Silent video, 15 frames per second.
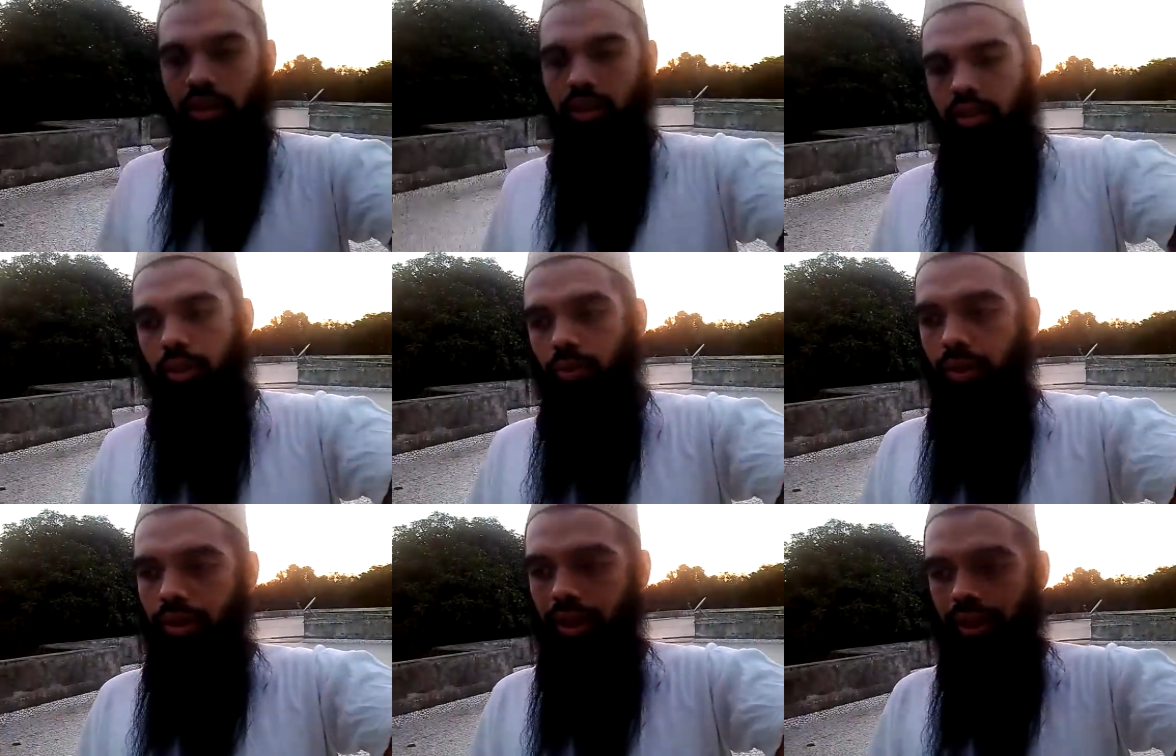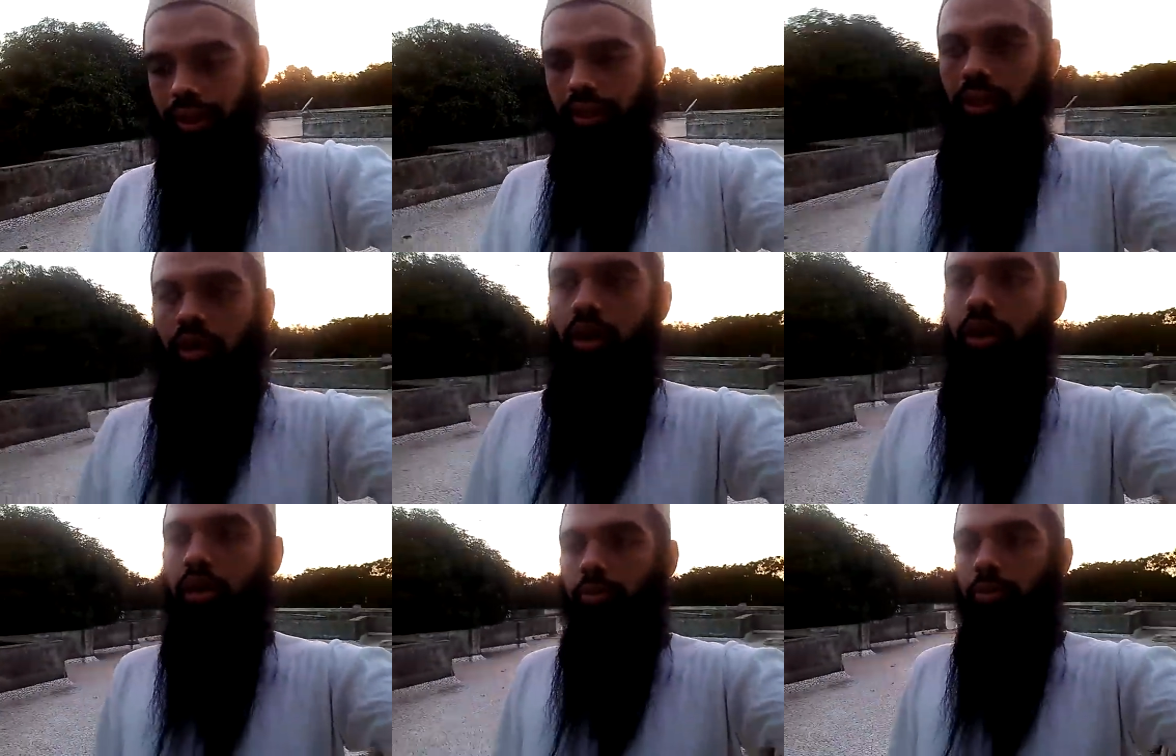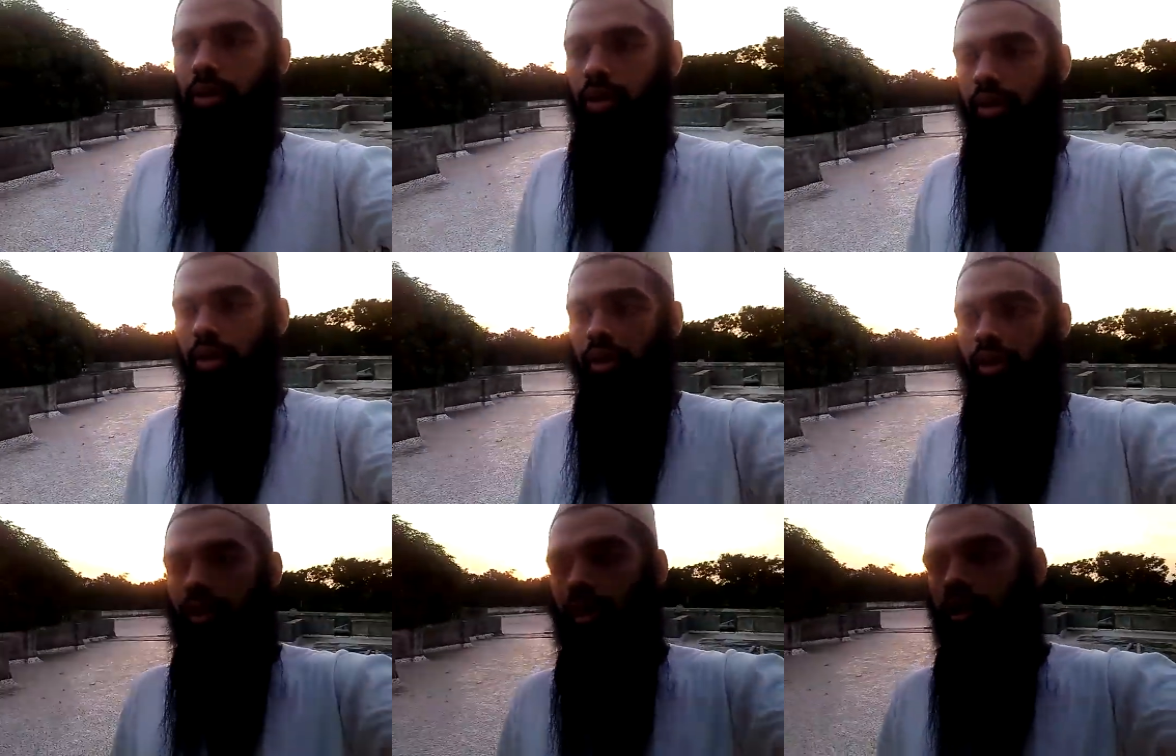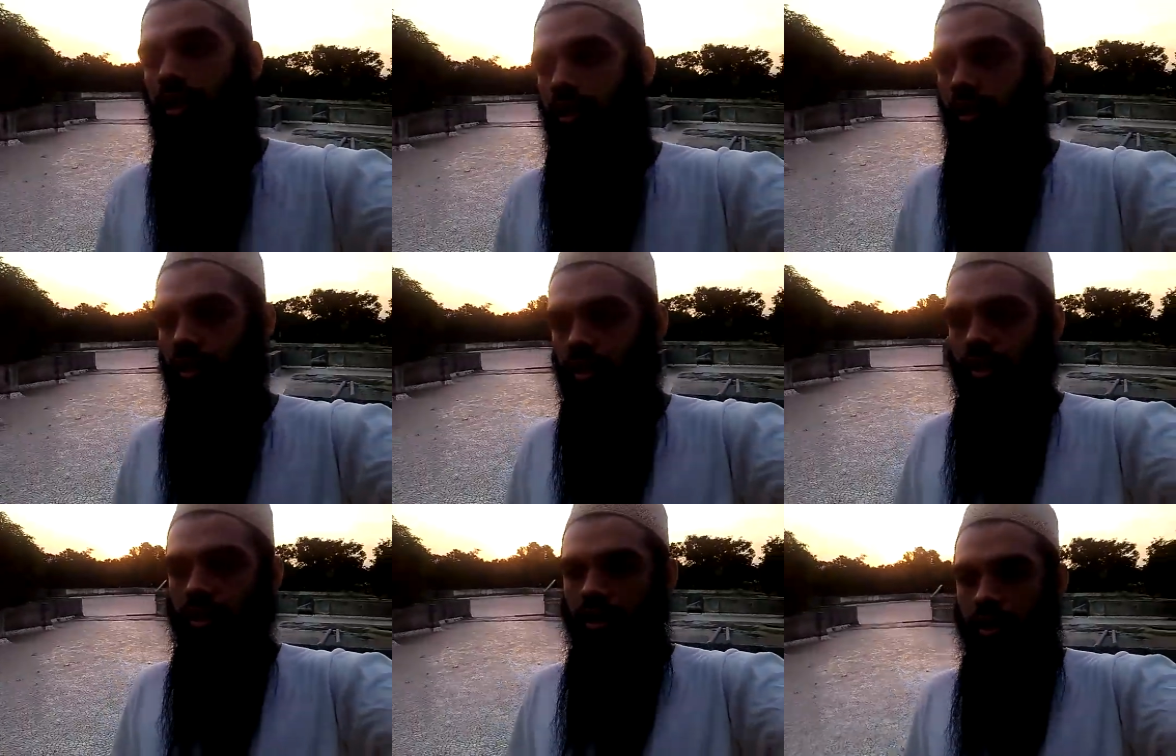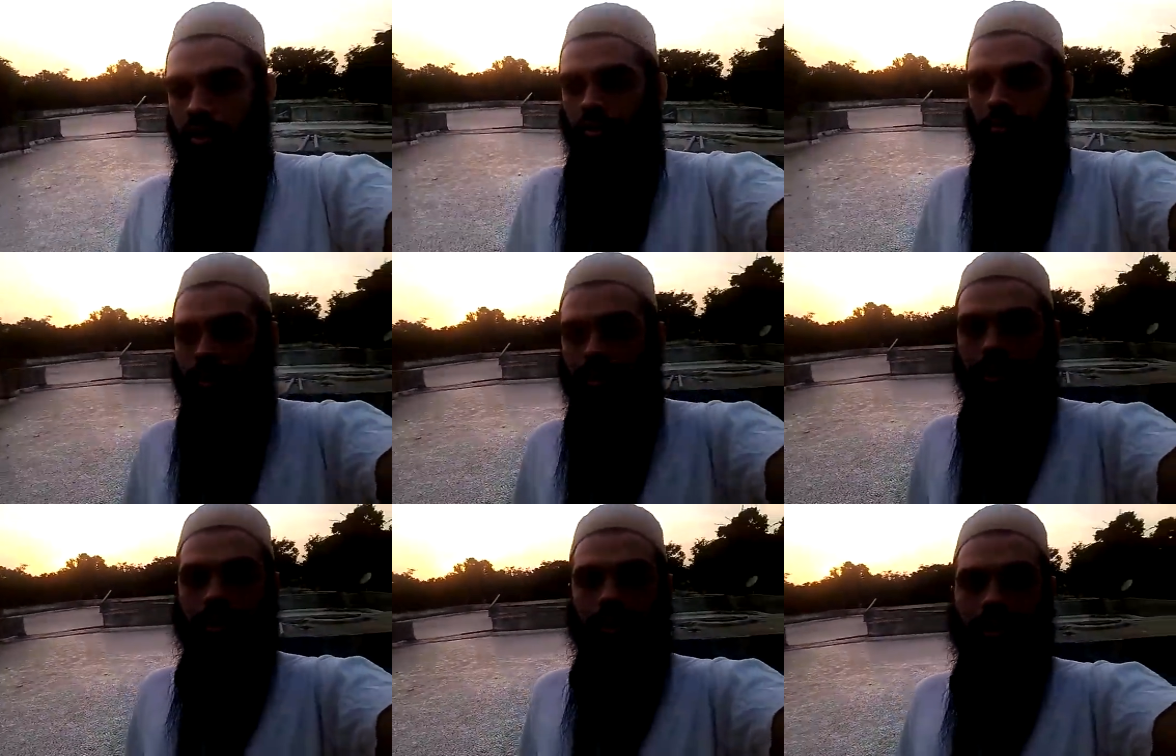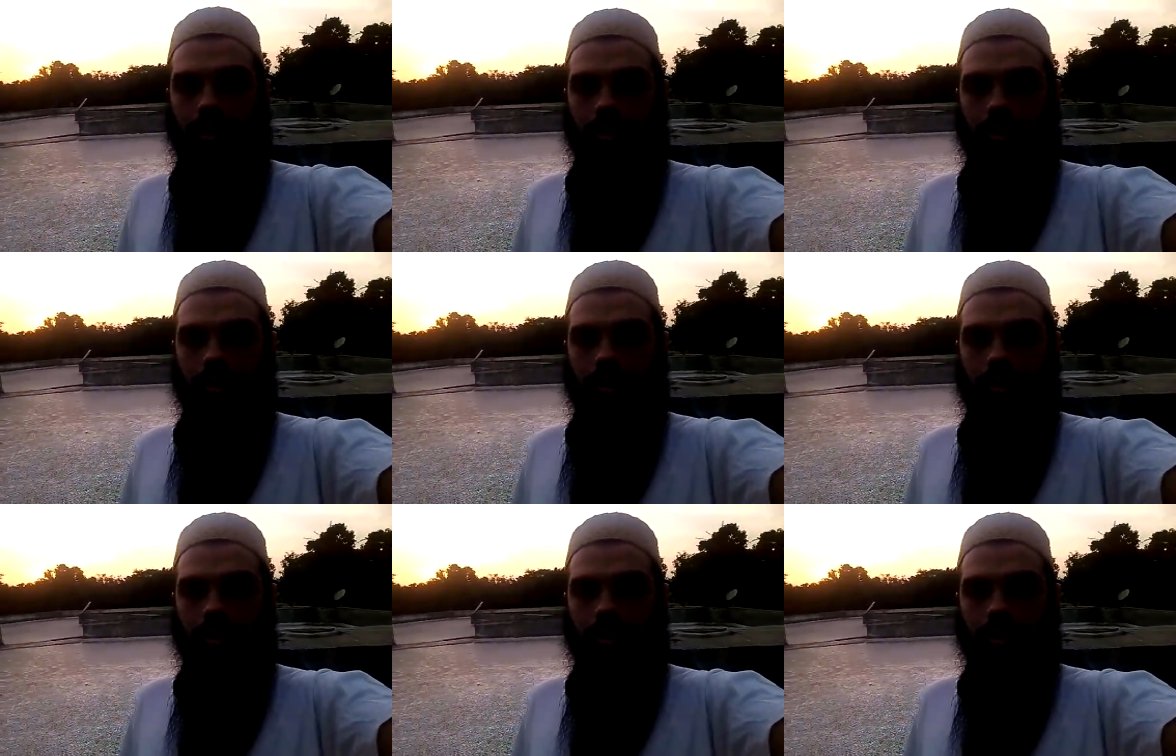they were writing horrible. Meaning,